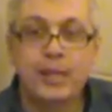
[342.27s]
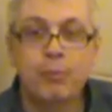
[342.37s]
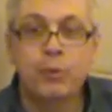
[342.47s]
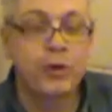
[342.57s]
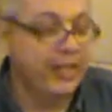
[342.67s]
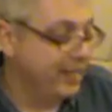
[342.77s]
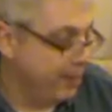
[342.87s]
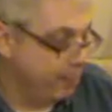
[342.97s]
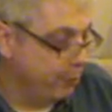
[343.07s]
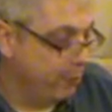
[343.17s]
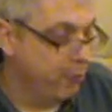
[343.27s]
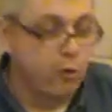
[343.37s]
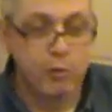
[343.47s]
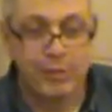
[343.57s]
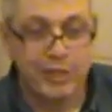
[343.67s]
and putting that
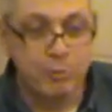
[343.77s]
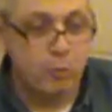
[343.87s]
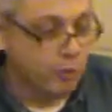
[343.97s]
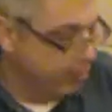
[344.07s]
performance more